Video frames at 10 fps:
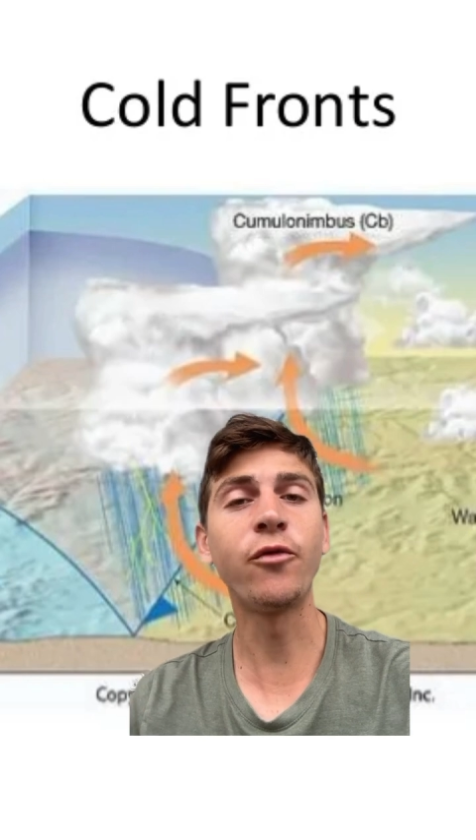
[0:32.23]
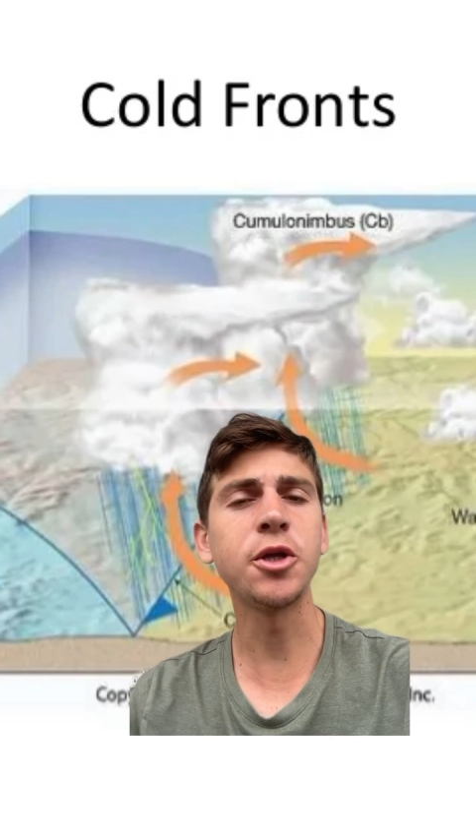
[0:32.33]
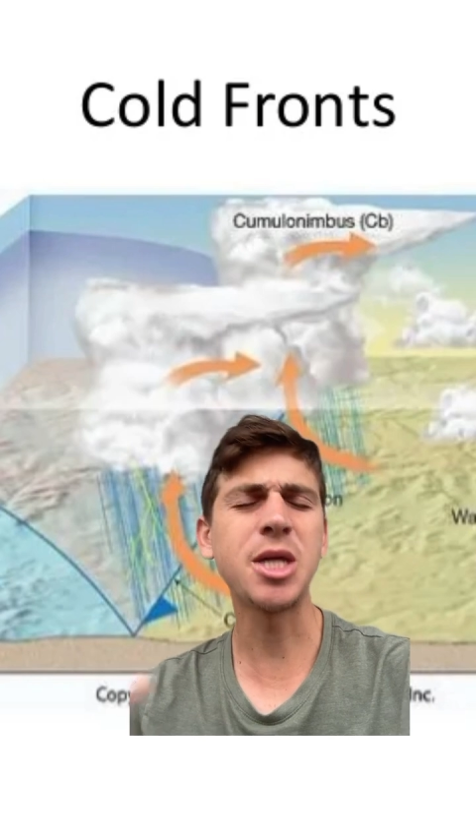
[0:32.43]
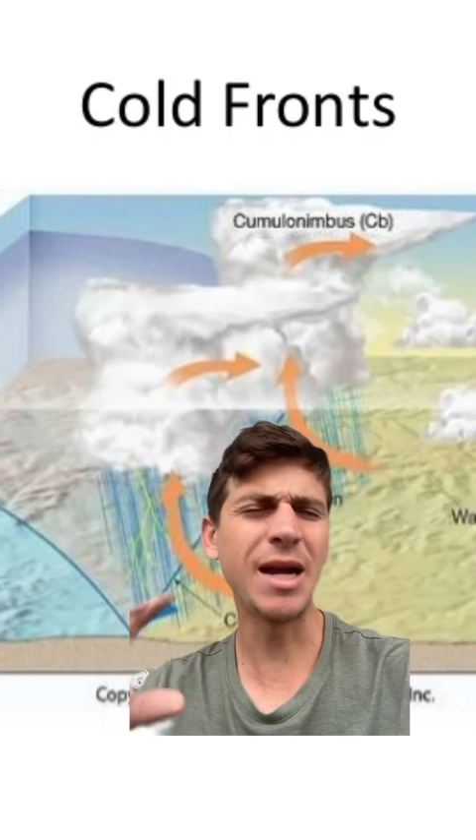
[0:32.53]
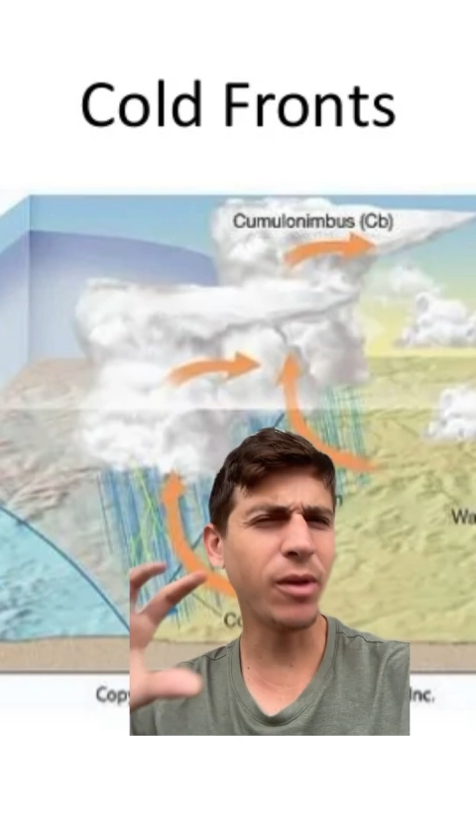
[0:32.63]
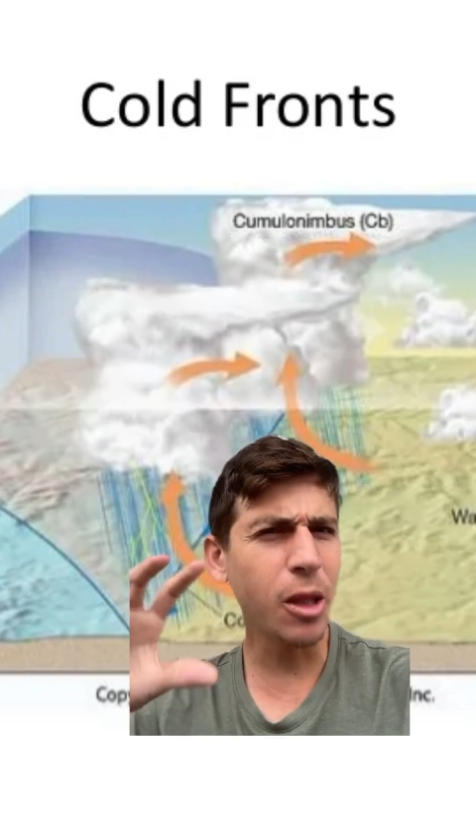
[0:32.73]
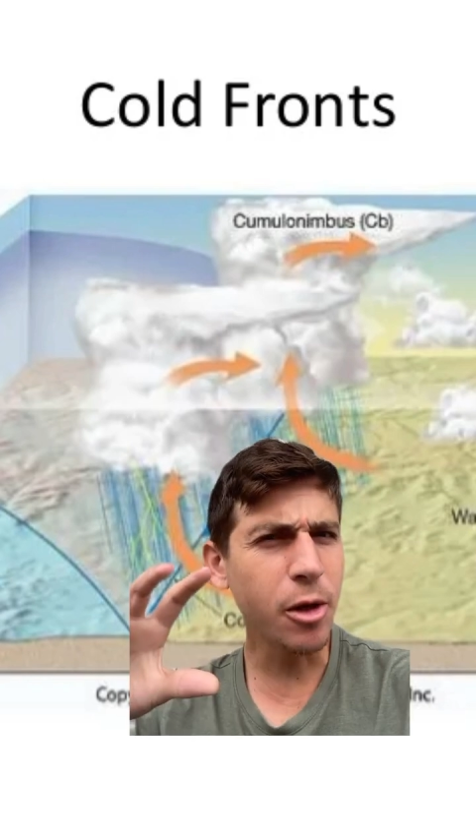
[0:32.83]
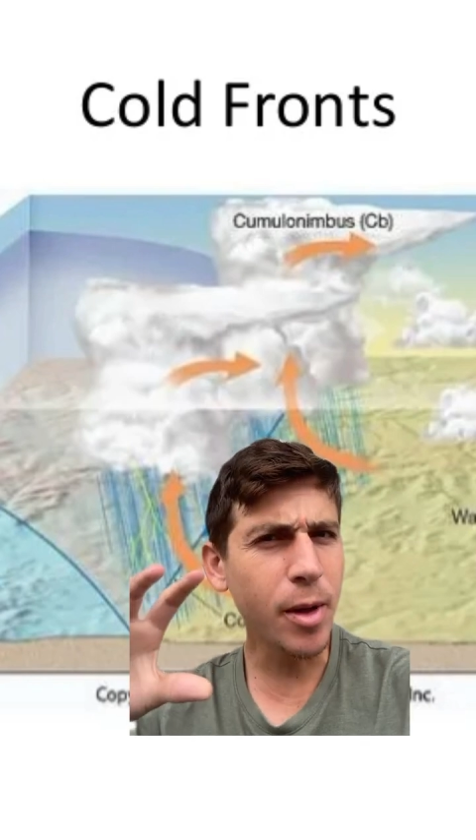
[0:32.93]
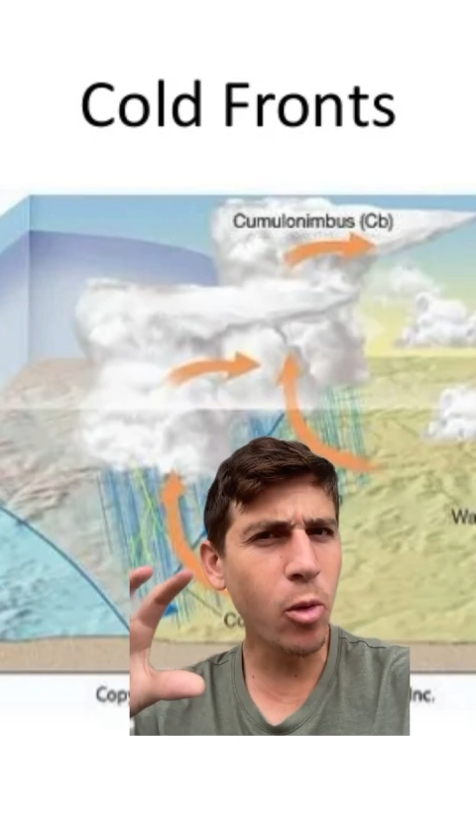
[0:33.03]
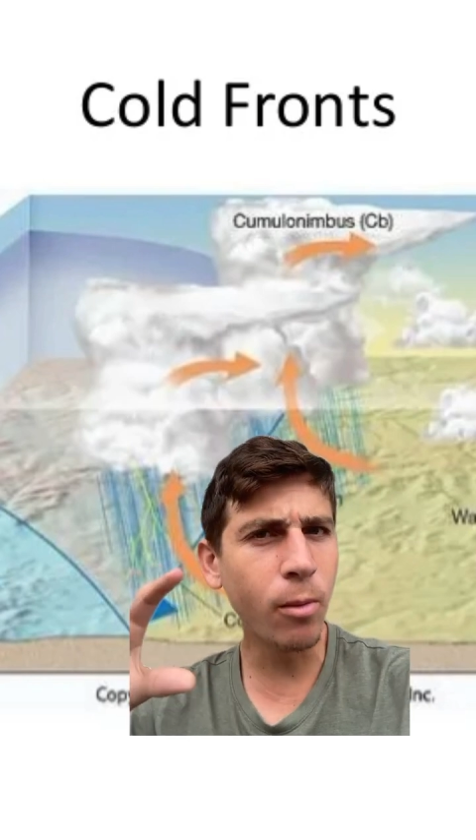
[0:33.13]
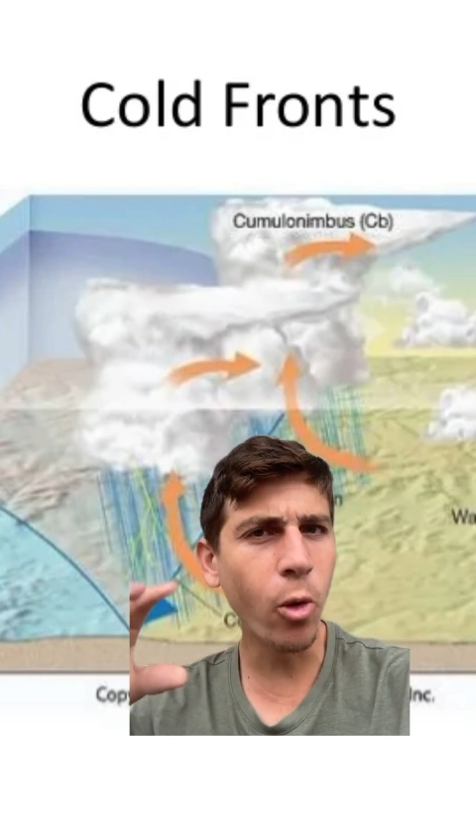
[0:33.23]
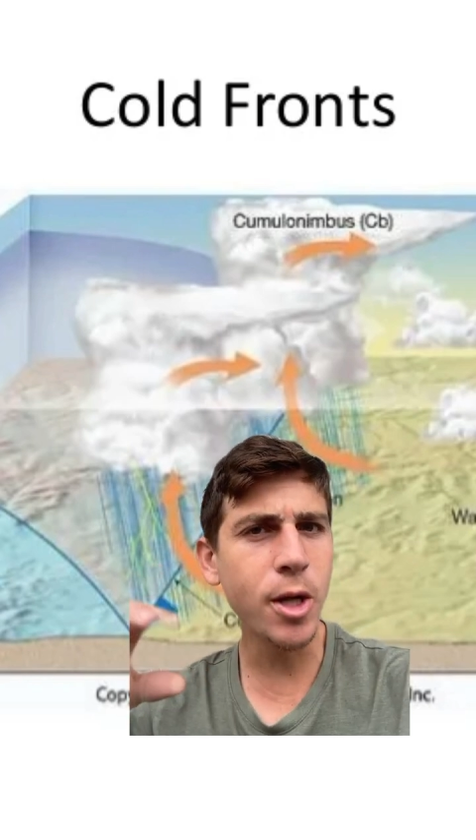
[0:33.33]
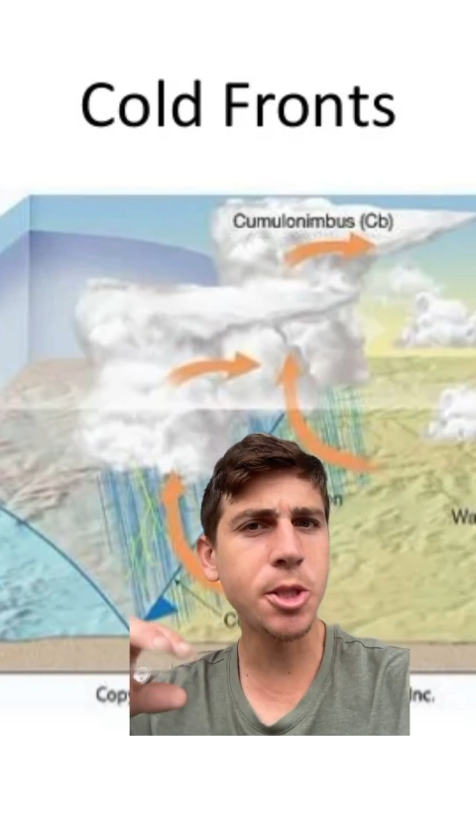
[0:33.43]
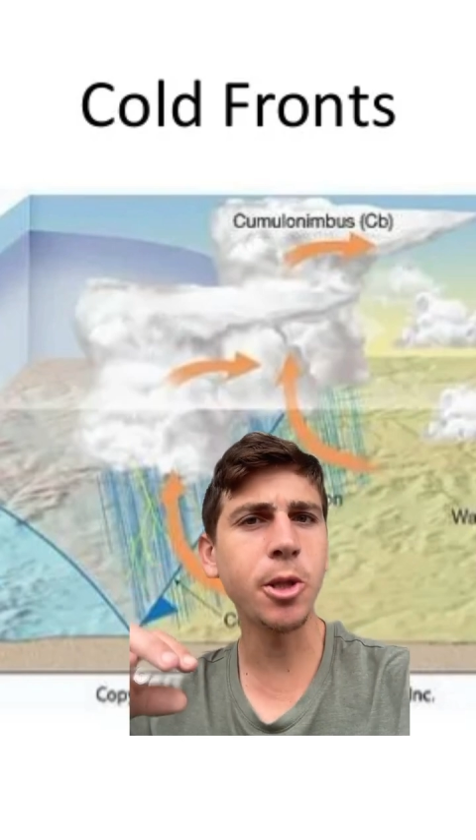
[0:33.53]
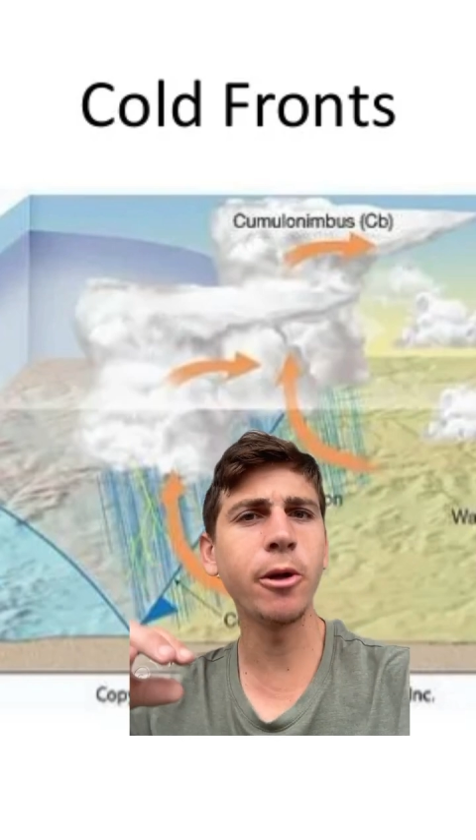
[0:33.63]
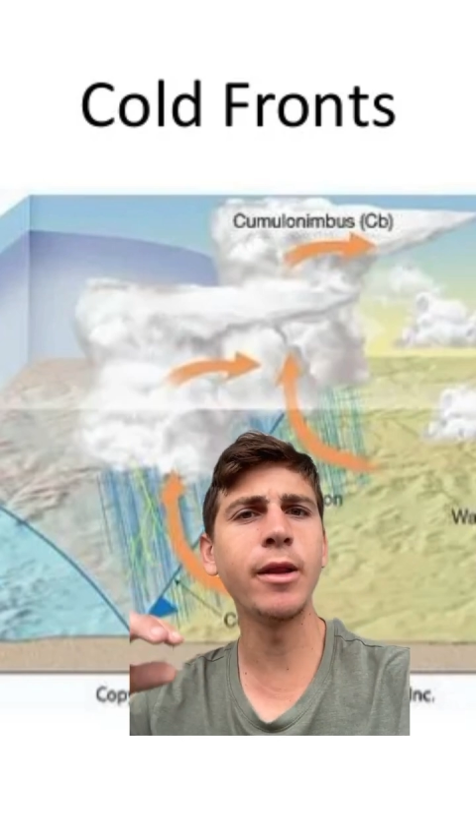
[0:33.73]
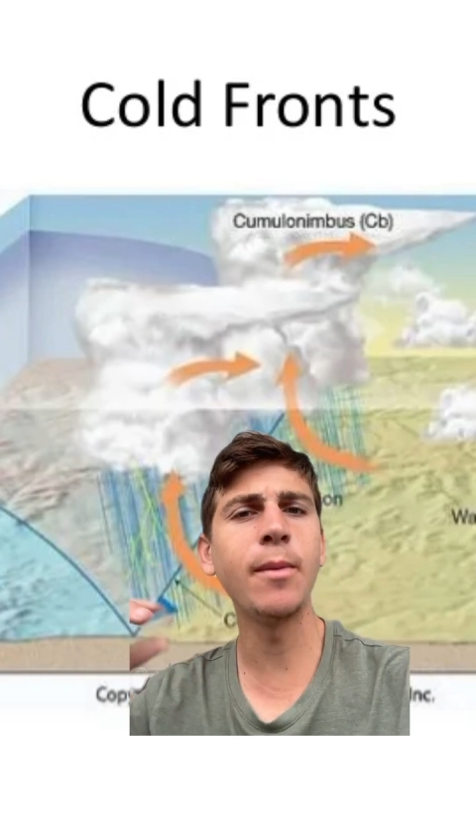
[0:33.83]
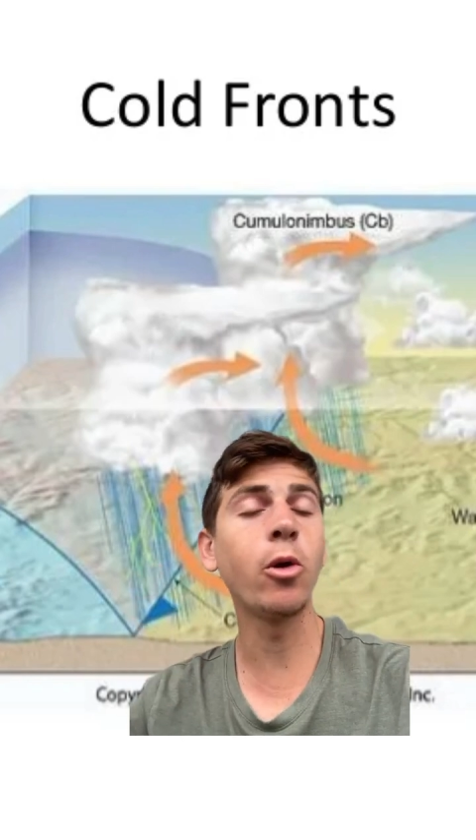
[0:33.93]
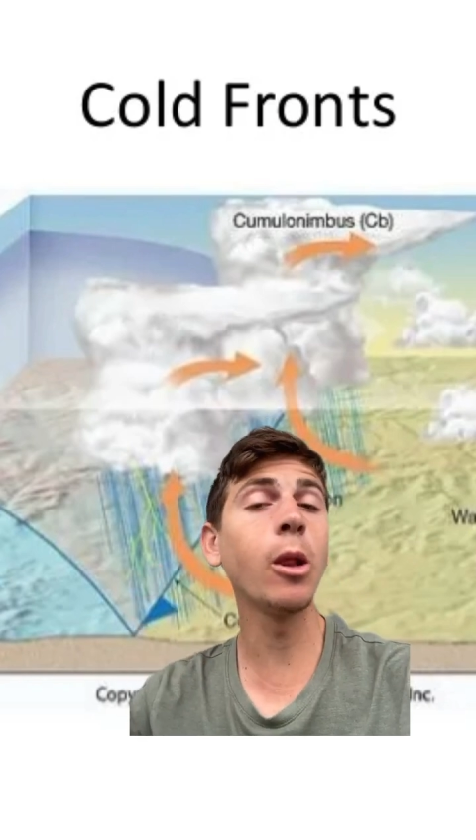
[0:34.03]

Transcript: fronts can have a little bit more moisture in them or a